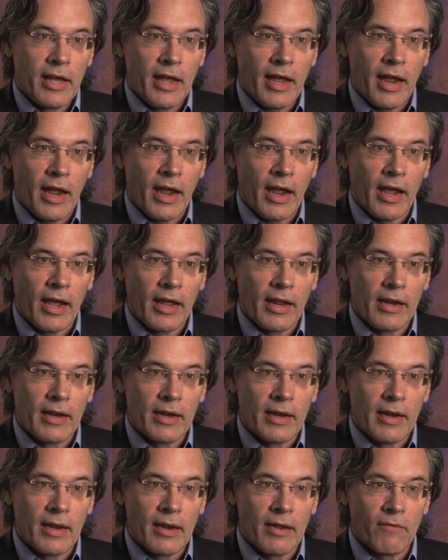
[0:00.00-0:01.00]

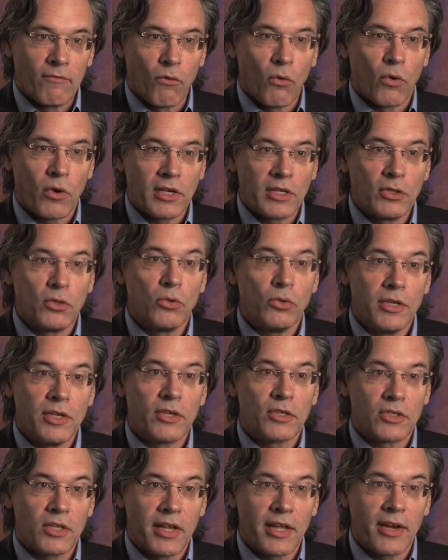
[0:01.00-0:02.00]
and 42
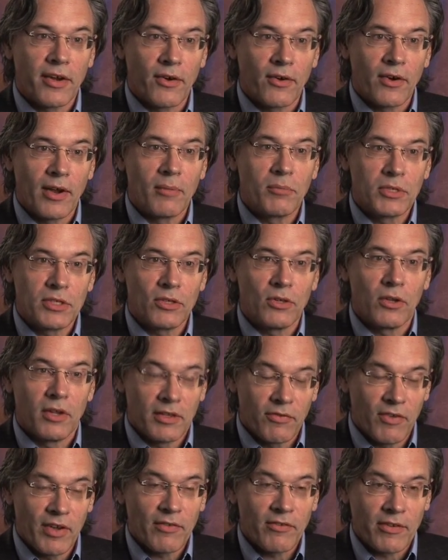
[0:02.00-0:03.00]
years later, I'm still
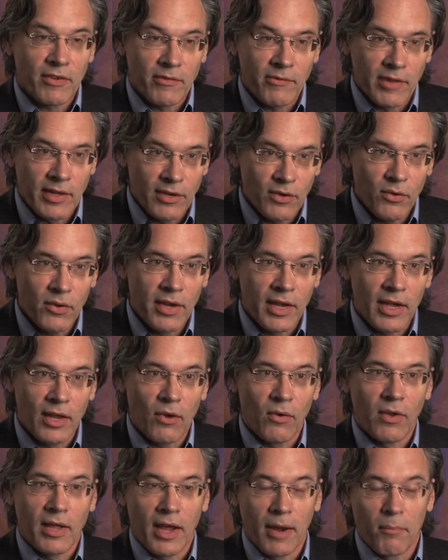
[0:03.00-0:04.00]
effectively doing it,
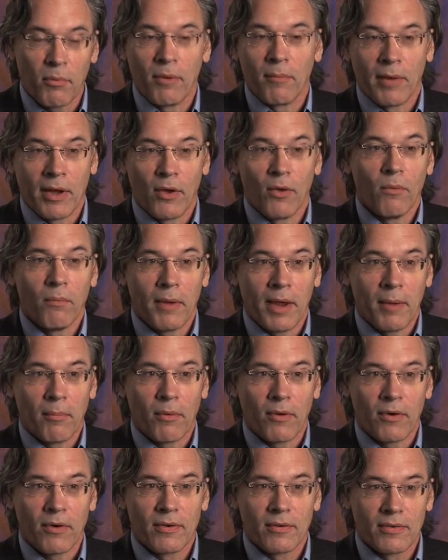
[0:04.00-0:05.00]
only I print my own
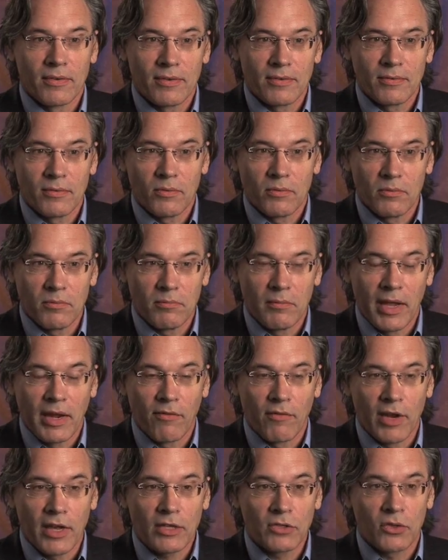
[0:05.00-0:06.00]
paper made
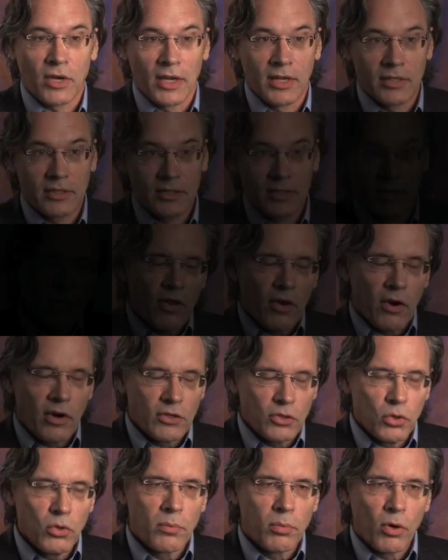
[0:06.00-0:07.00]
of electrons. There are
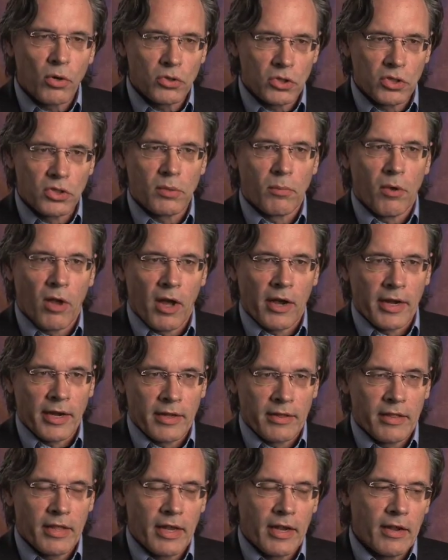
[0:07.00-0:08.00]
two approaches to
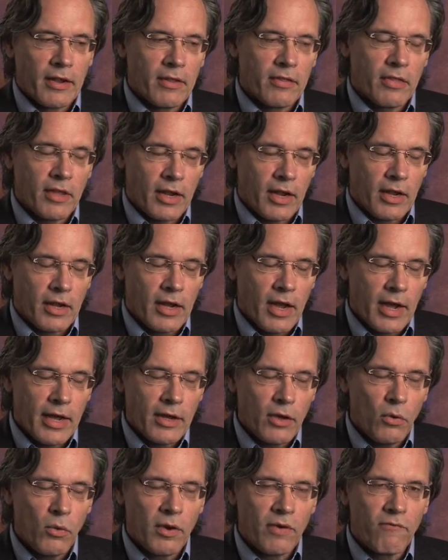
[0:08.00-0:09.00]
blogging. The guy
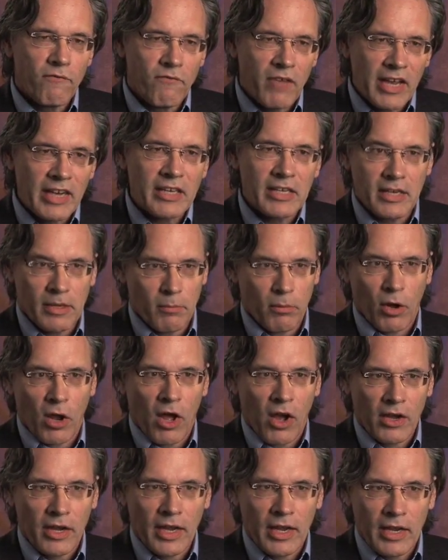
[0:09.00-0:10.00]
who invented
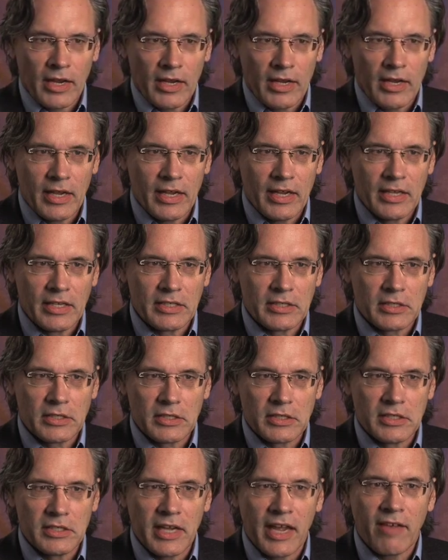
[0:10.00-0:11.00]
blogging
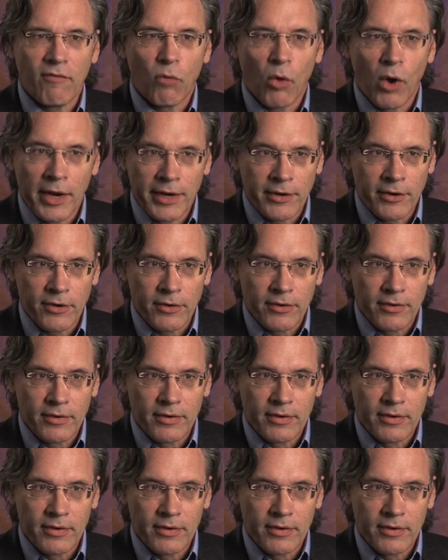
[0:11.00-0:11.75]
is Dave Weiner,